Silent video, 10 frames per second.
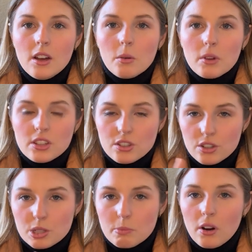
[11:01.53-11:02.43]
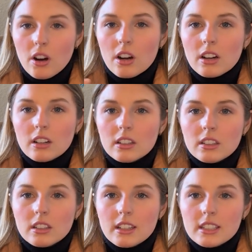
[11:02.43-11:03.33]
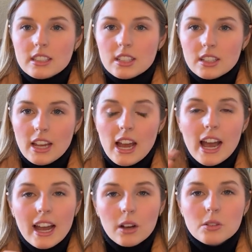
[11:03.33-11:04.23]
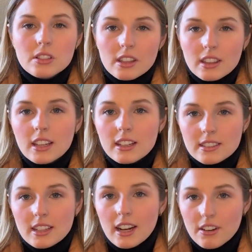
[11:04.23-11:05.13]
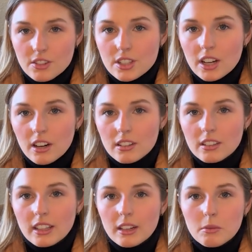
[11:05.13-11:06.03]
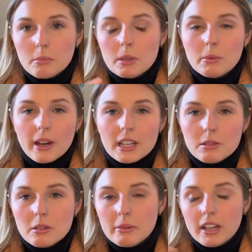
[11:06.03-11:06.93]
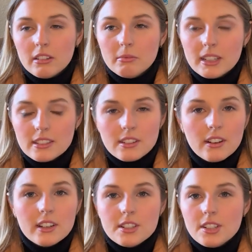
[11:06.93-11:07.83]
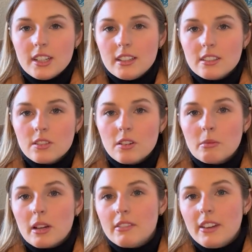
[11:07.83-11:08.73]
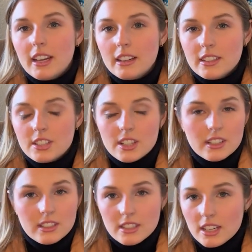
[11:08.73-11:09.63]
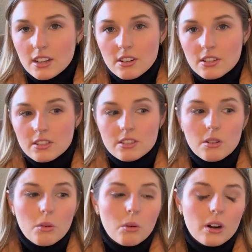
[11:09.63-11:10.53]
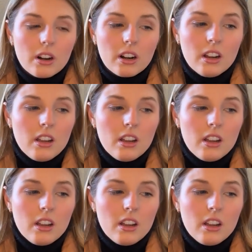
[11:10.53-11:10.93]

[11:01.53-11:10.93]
with a search bar to house the things that I've shared. Like when people ask me about my Zara jeans or my Veja sneakers or